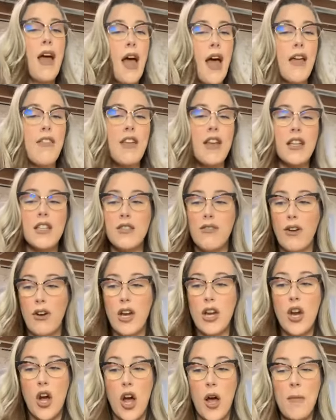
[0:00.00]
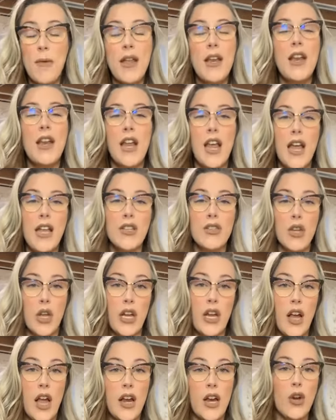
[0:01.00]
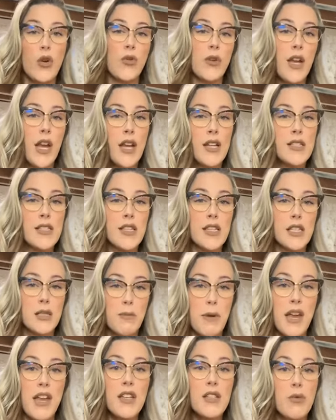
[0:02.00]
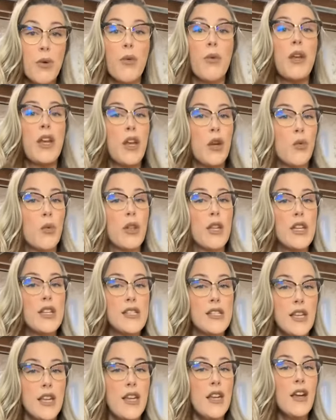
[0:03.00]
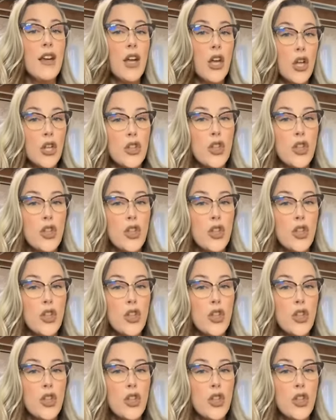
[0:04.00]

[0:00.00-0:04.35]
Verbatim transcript: I think is very common and is, it kind of creates a space where we can really see